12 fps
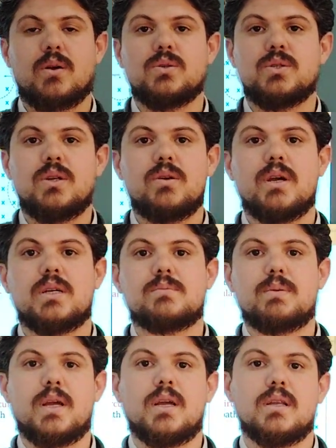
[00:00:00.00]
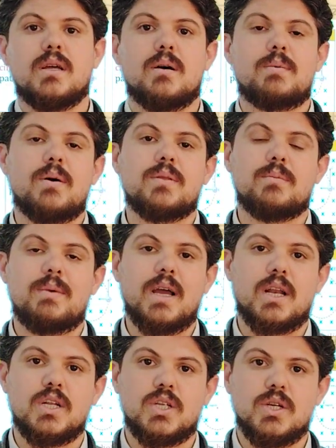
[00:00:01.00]
continuing to explain about the
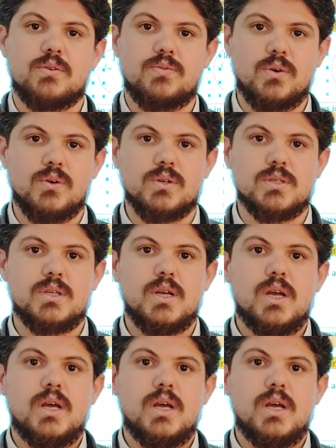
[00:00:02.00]
magnetic force.